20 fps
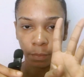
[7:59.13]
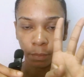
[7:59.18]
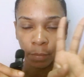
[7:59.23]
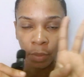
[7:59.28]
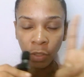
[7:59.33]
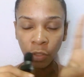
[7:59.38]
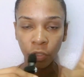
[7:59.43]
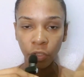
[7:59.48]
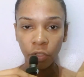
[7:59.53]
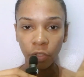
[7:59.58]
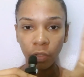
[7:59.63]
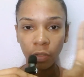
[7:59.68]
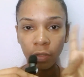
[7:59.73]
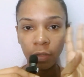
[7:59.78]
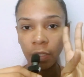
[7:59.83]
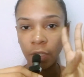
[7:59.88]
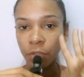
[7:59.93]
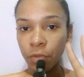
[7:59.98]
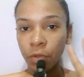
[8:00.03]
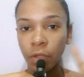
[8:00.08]

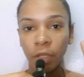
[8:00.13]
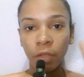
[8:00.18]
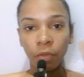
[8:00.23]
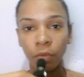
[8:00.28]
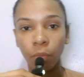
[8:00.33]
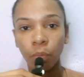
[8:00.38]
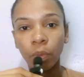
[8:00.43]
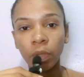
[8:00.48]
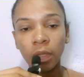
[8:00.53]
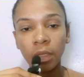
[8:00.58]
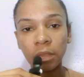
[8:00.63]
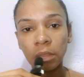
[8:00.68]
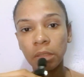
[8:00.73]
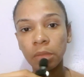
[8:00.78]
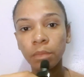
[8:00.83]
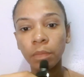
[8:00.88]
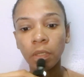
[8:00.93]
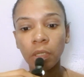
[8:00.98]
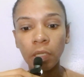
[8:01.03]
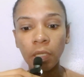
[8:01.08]
mentioned you can do with
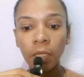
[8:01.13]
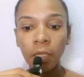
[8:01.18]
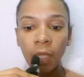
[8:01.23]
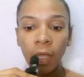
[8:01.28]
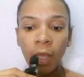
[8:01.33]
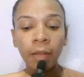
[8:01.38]
this money.